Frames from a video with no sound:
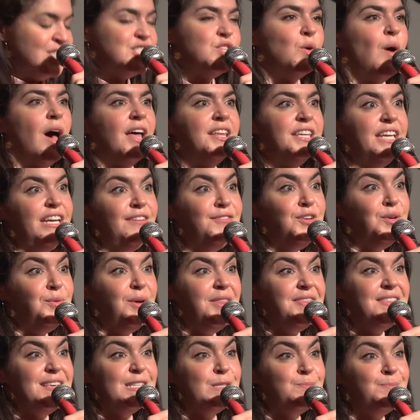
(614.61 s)
So I'll leave
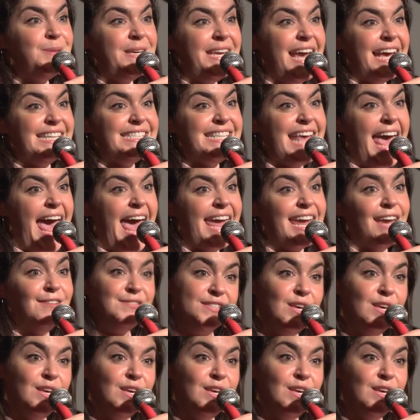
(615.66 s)
you with this PSA.